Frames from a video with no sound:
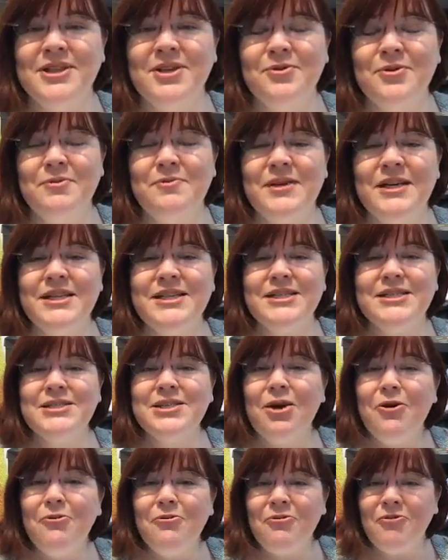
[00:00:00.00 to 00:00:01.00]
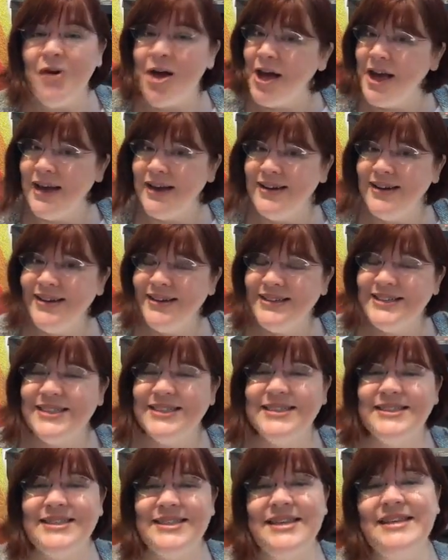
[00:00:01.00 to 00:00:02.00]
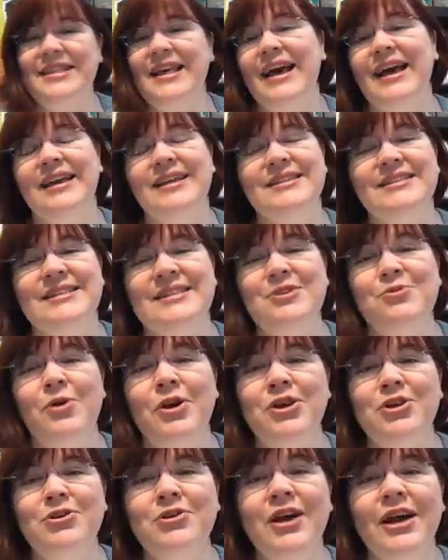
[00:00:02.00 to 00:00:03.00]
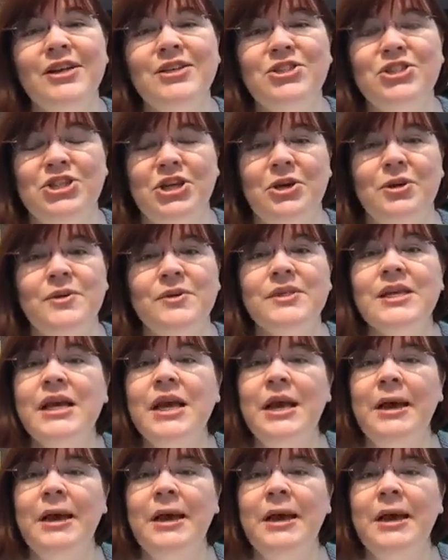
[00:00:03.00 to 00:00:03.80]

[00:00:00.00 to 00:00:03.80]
It would be so fun to see that and see what you guys chose.